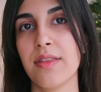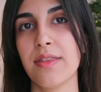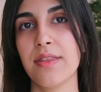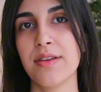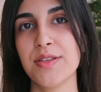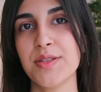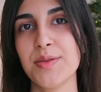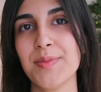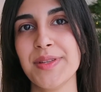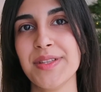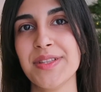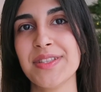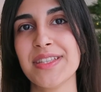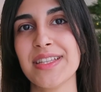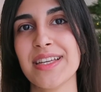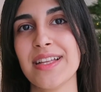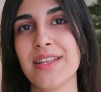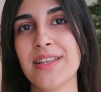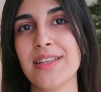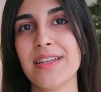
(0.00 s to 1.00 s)
This
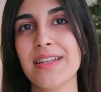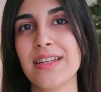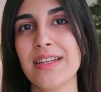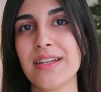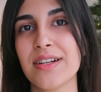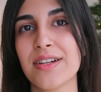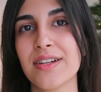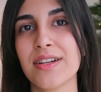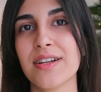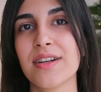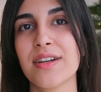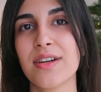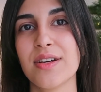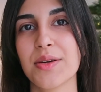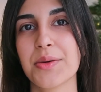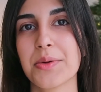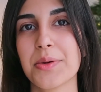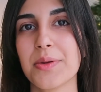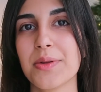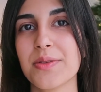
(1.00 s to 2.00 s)
means a Linjer
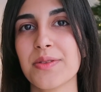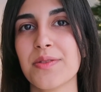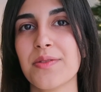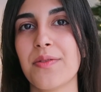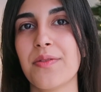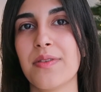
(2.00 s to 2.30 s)
gold